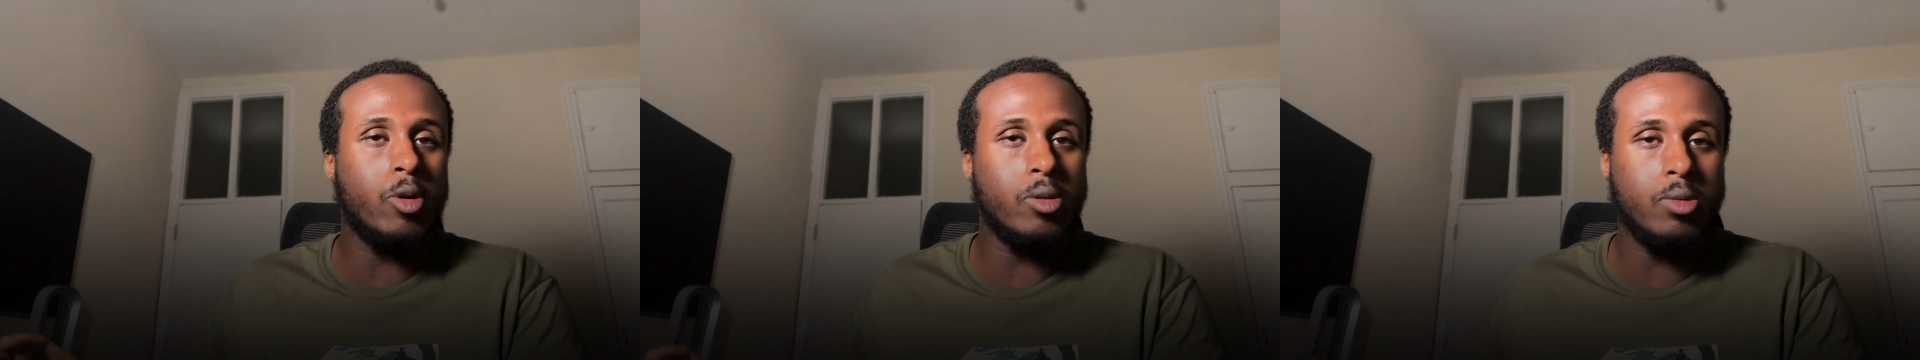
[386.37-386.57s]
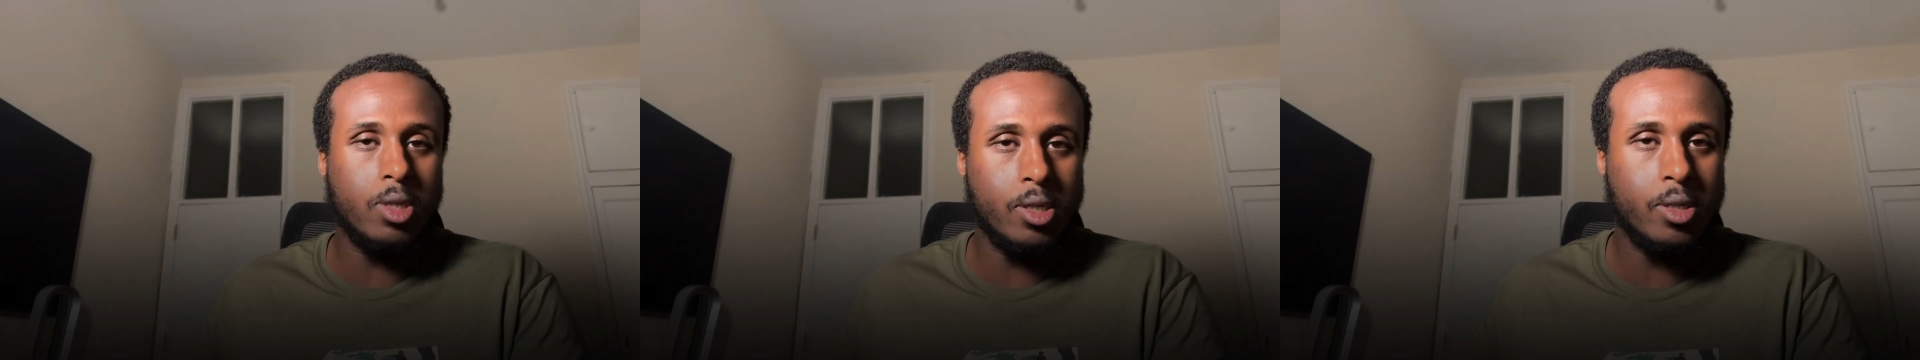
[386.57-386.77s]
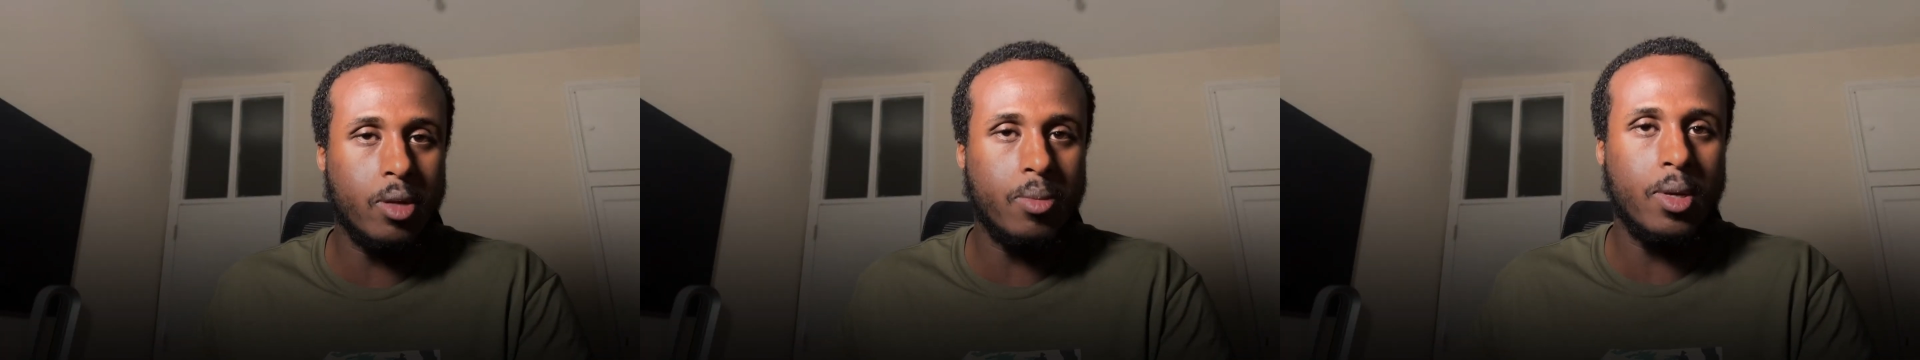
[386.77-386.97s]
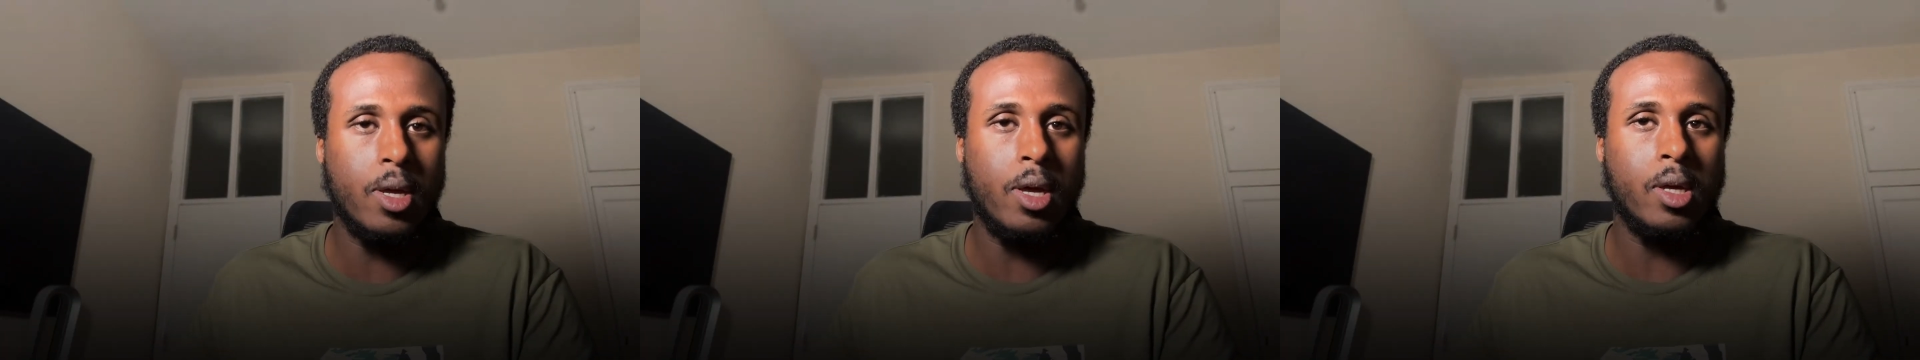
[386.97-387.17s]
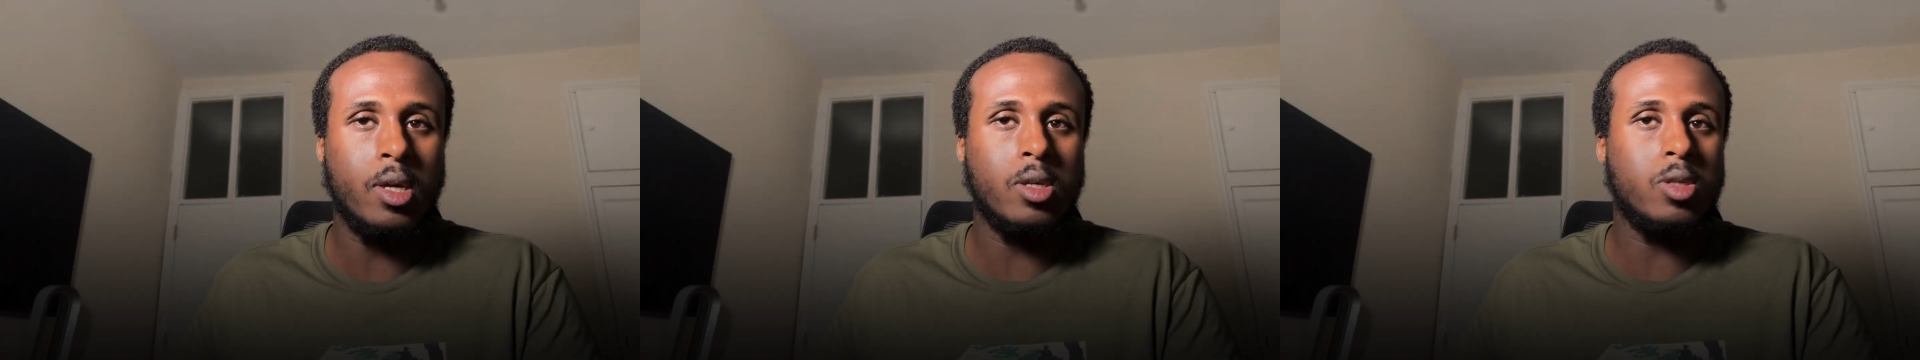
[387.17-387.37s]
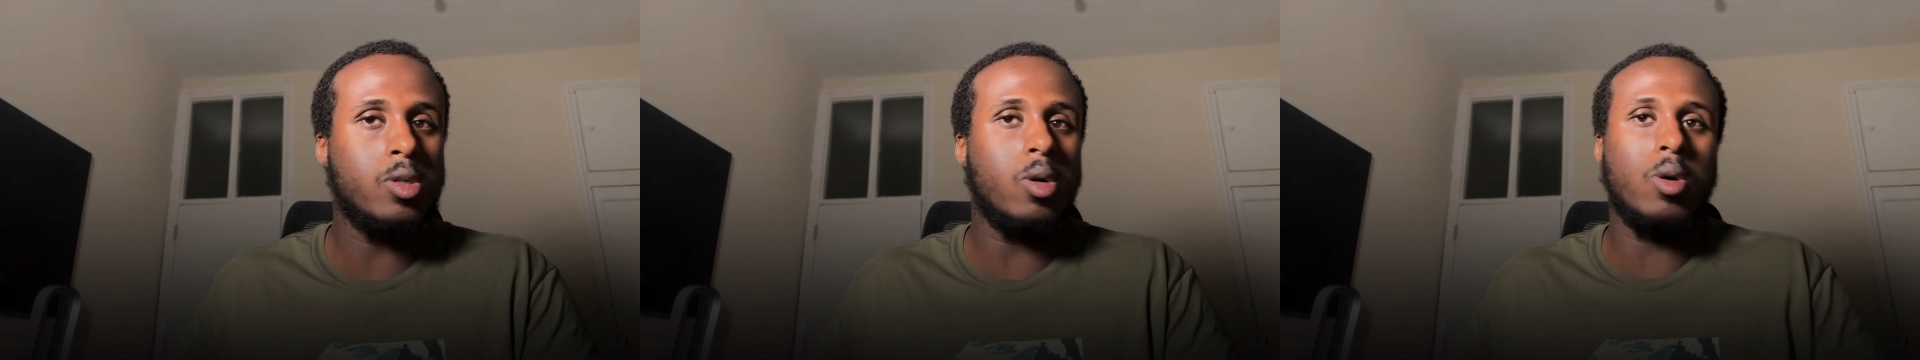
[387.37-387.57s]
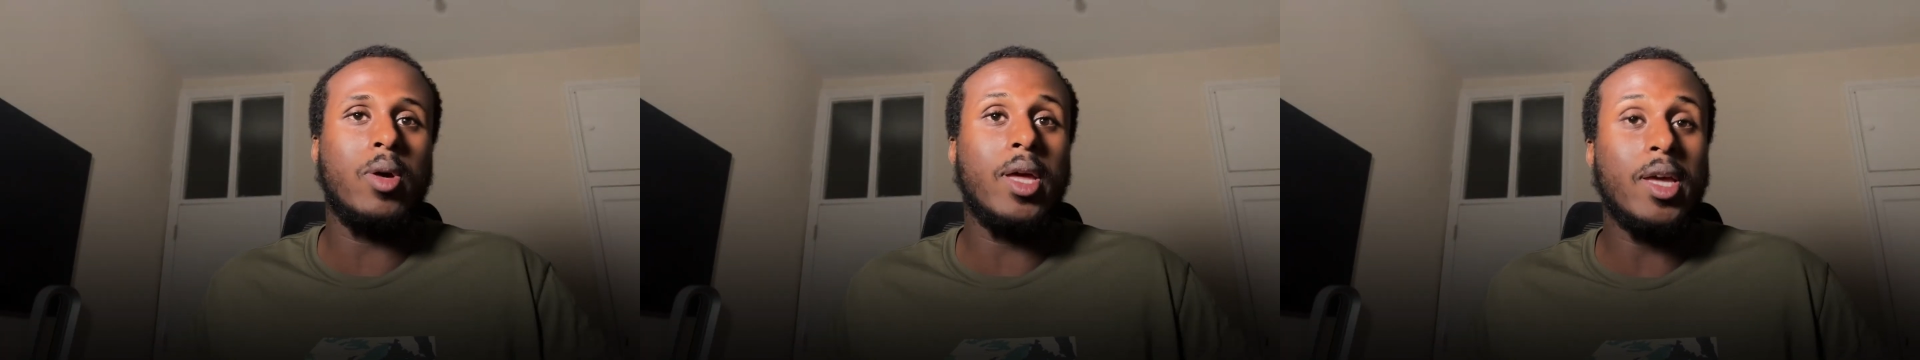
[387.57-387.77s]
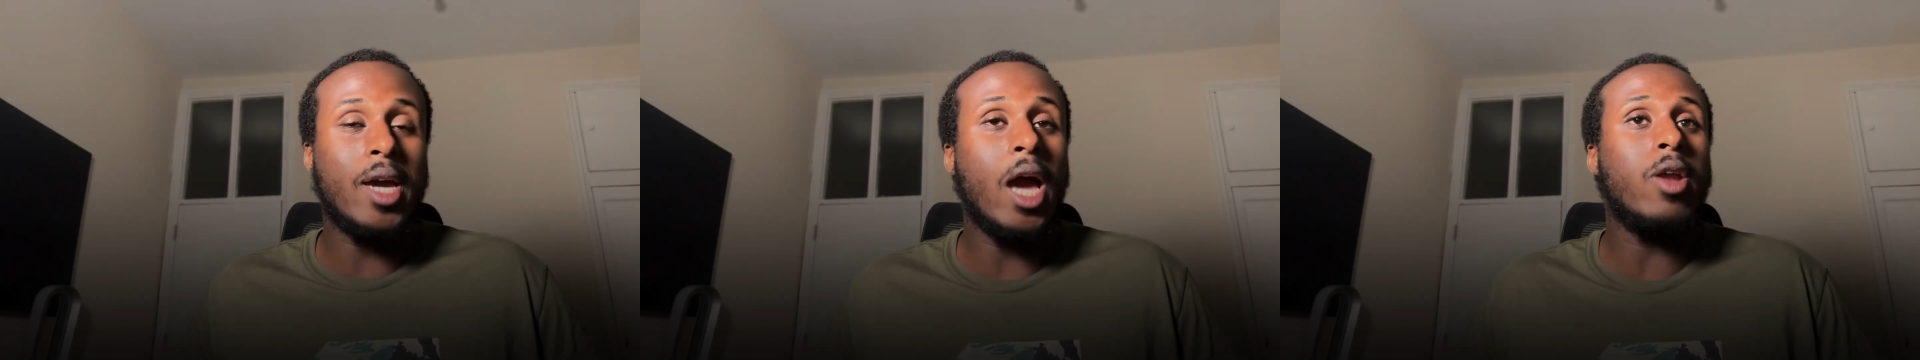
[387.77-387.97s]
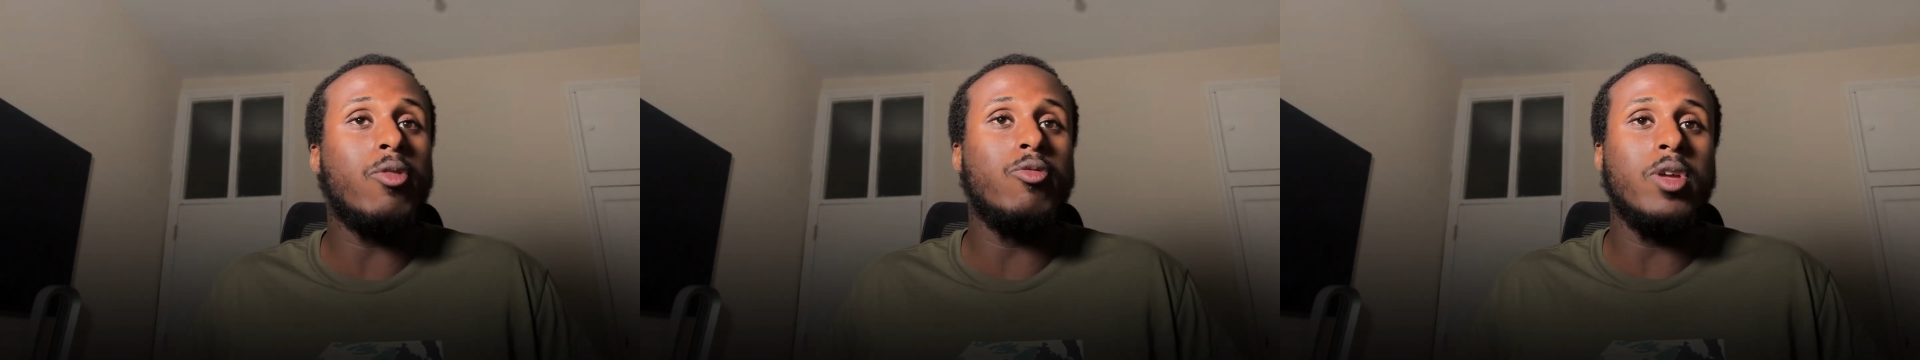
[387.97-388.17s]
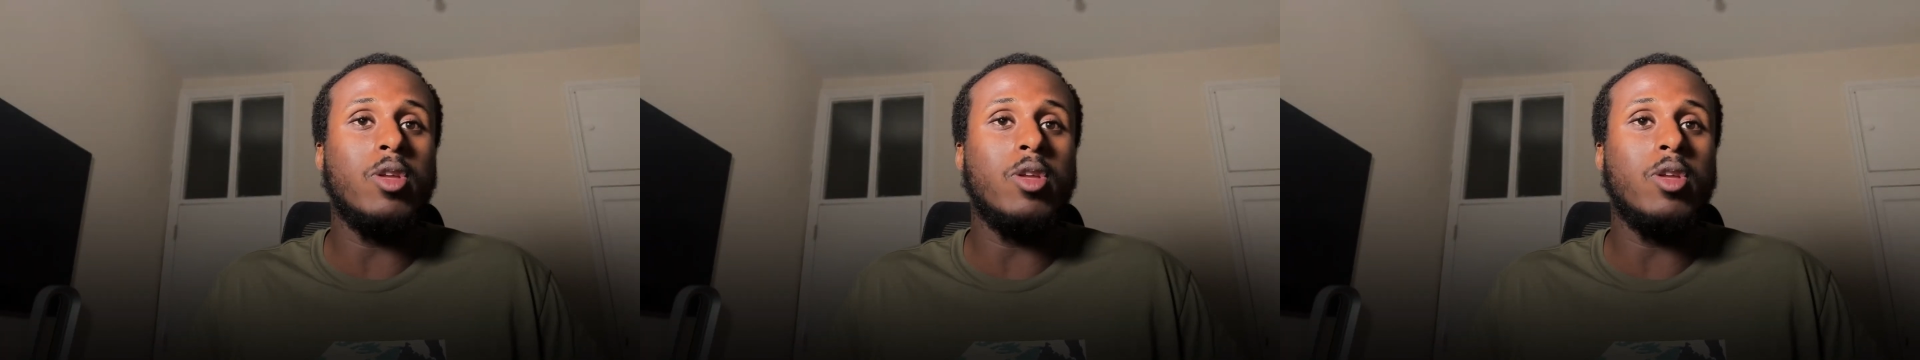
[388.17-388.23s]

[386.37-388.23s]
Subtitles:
system. So it kind of really